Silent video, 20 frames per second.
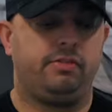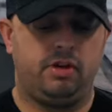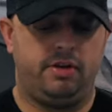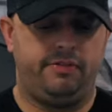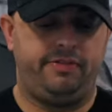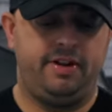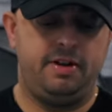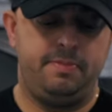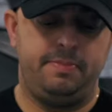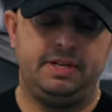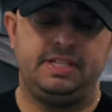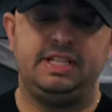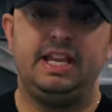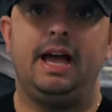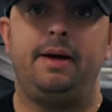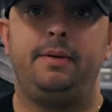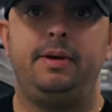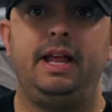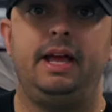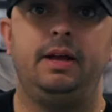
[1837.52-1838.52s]
I've got a very
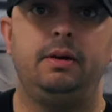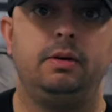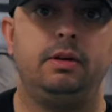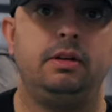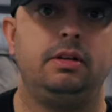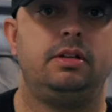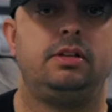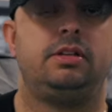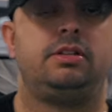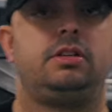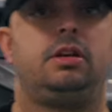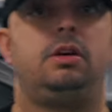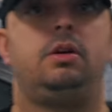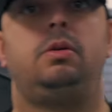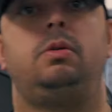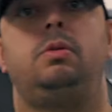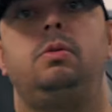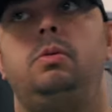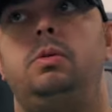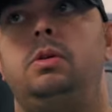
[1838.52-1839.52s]
busy hour now,
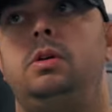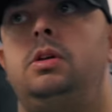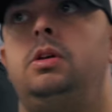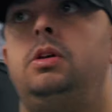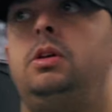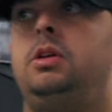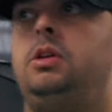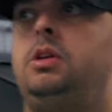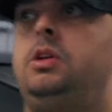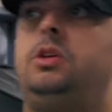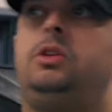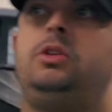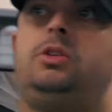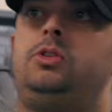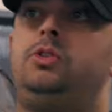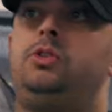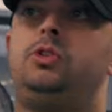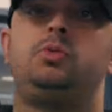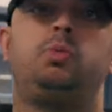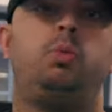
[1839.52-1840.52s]
so
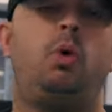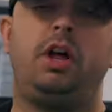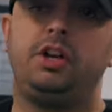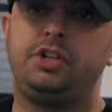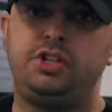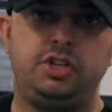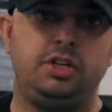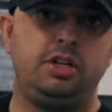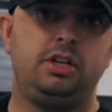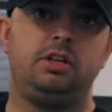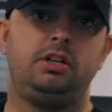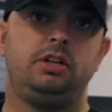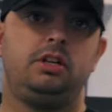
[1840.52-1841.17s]
just watch.